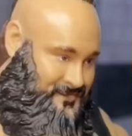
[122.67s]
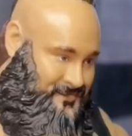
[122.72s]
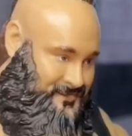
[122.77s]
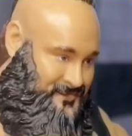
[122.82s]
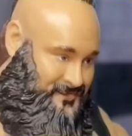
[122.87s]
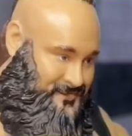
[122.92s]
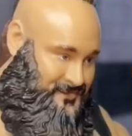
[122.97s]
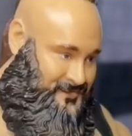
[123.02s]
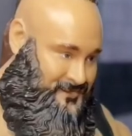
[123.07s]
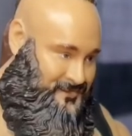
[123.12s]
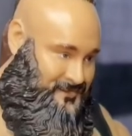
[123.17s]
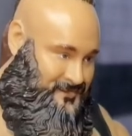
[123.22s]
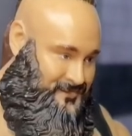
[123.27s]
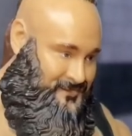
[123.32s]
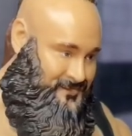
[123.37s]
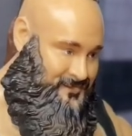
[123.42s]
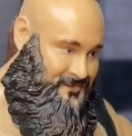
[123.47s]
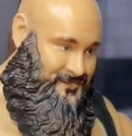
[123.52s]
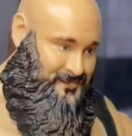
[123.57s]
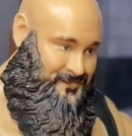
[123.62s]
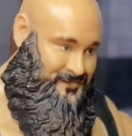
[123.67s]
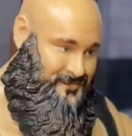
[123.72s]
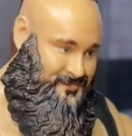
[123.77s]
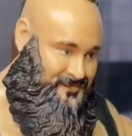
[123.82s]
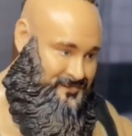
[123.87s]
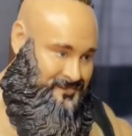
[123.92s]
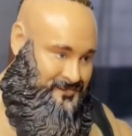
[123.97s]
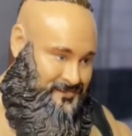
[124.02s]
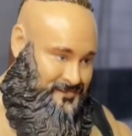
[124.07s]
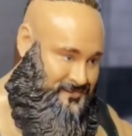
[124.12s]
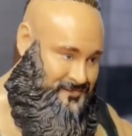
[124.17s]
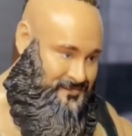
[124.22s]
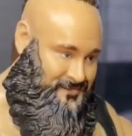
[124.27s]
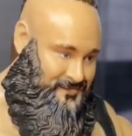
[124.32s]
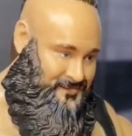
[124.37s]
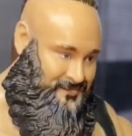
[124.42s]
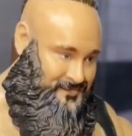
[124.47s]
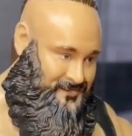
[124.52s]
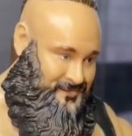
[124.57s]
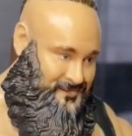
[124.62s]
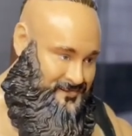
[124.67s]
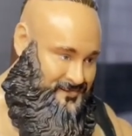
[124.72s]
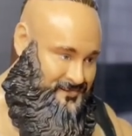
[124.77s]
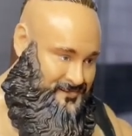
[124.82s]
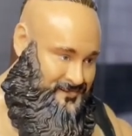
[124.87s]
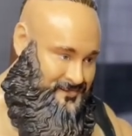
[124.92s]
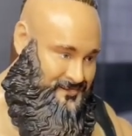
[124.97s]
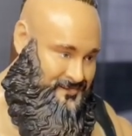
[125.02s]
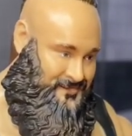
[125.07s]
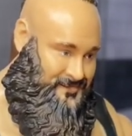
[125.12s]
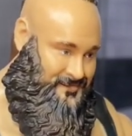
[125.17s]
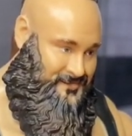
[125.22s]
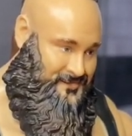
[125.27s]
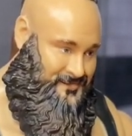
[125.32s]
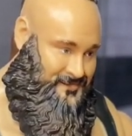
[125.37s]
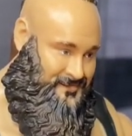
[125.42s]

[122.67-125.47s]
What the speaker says: (no one is talking)